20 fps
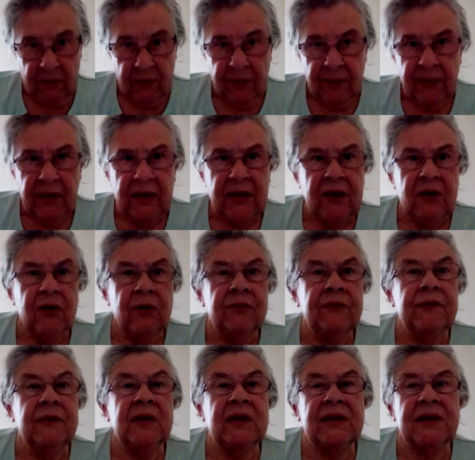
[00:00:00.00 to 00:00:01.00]
Thank you
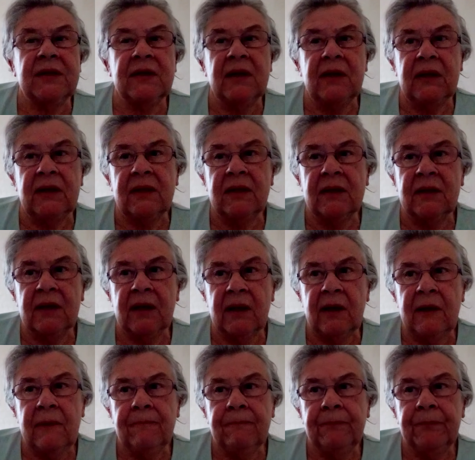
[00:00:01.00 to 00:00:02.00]
for listening
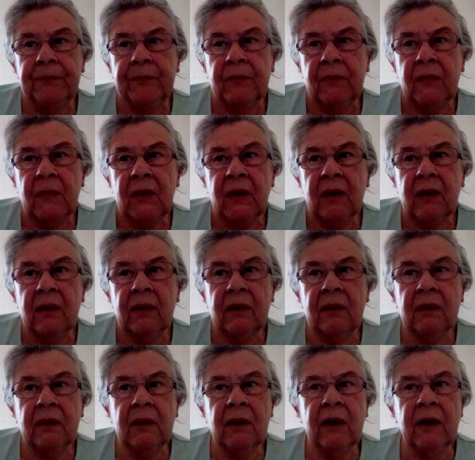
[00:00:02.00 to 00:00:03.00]
today.
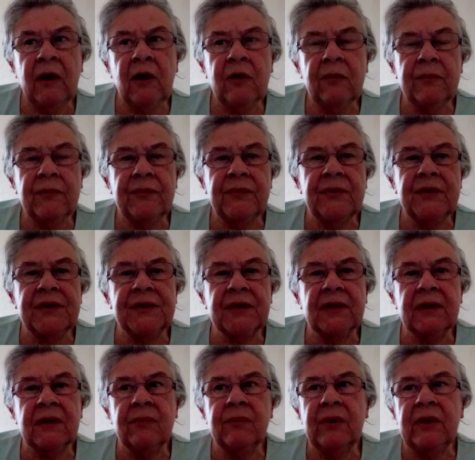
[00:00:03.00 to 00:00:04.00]
I hope this
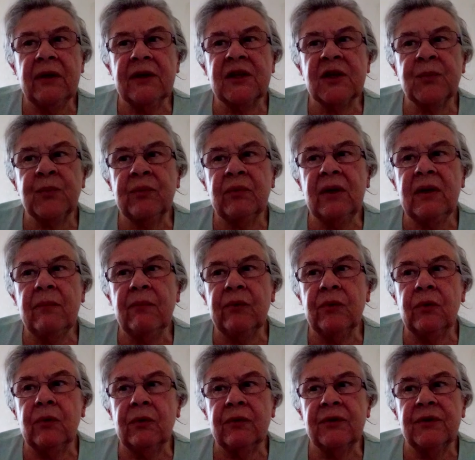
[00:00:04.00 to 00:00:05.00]
can be a
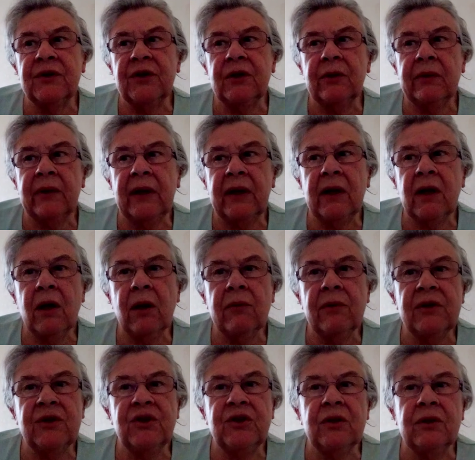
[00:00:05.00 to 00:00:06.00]
springboard to
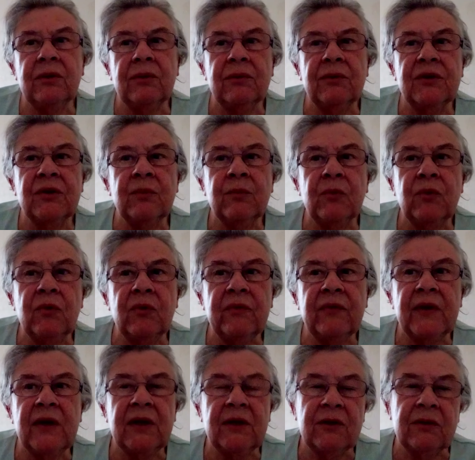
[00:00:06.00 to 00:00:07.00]
encourage you to move
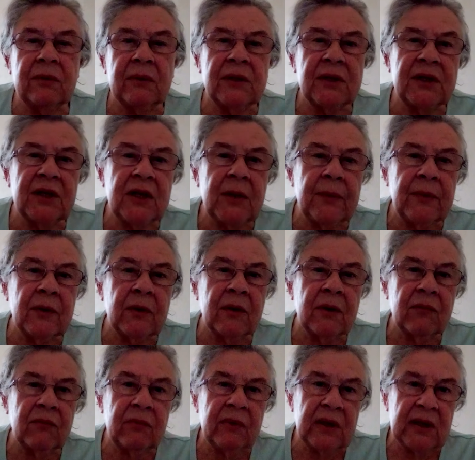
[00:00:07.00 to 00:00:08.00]
into a
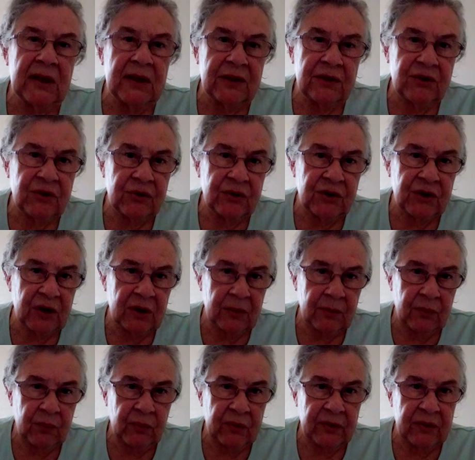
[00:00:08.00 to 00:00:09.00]
deeper
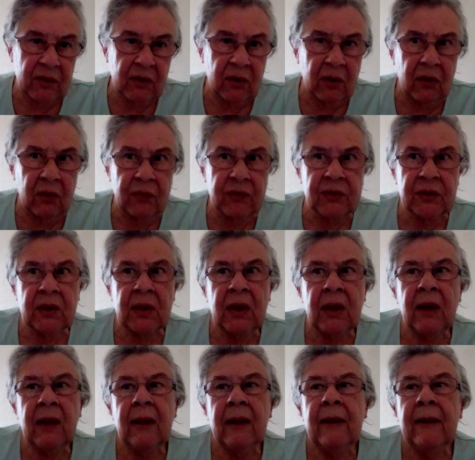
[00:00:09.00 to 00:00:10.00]
relationship with God,
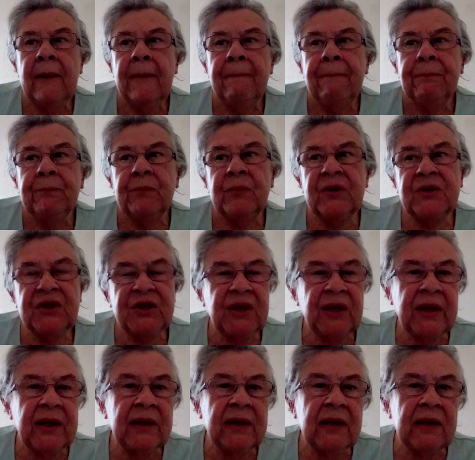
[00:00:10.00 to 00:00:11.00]

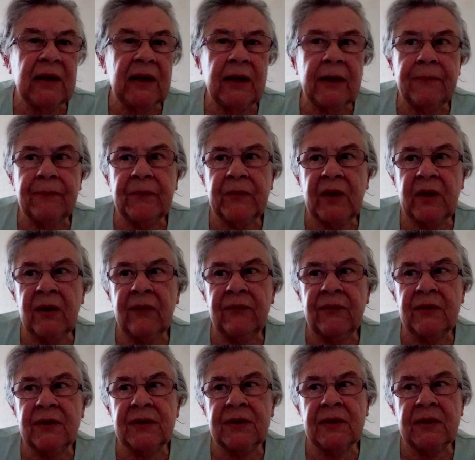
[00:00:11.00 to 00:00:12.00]
particularly if
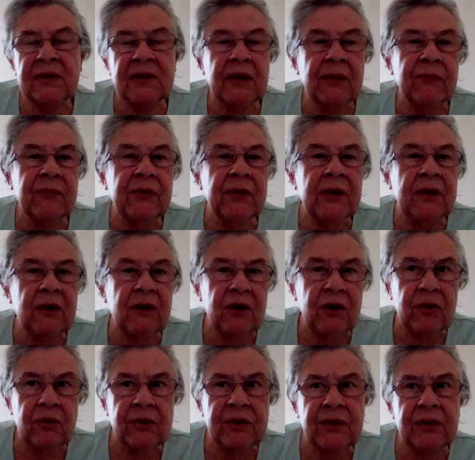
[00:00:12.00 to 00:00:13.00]
this is something
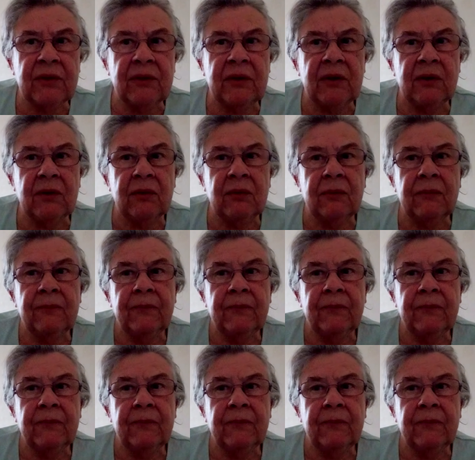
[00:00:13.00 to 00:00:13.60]
new to you.